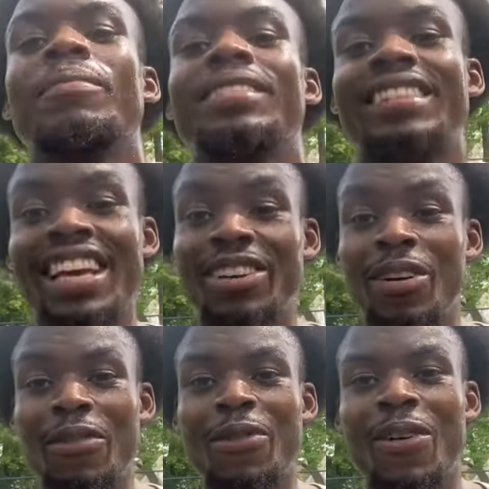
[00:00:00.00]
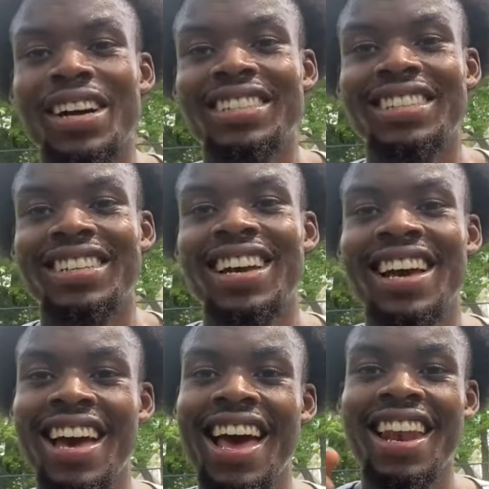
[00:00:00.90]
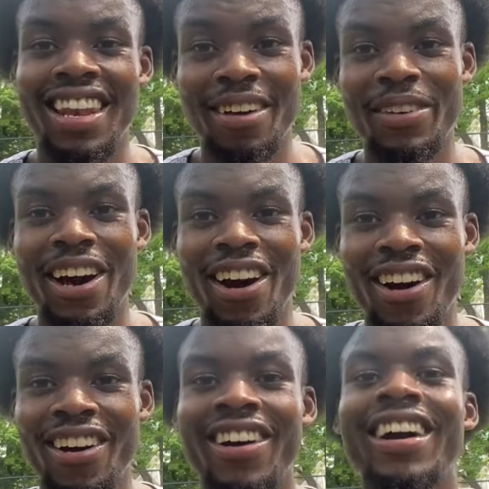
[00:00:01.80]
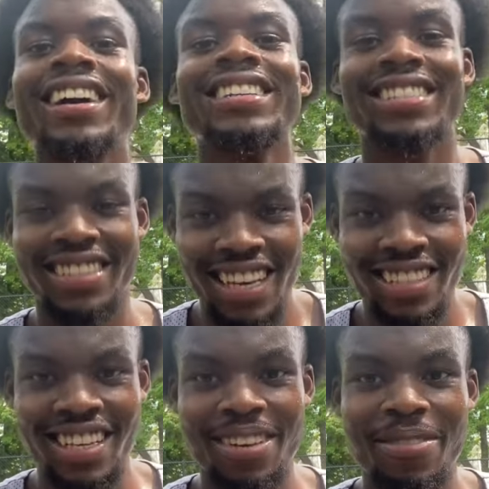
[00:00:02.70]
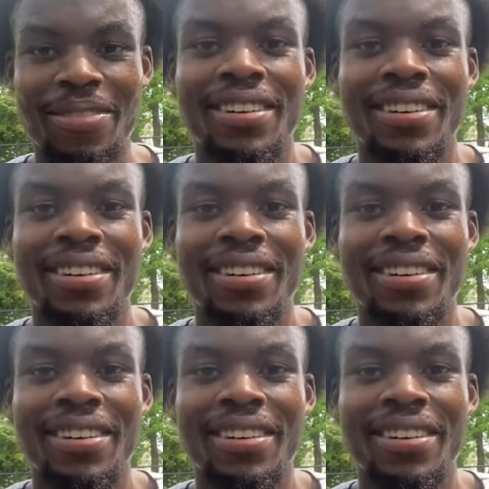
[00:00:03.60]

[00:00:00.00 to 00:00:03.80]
Thank you all for watching. Love y'all. Stay safe.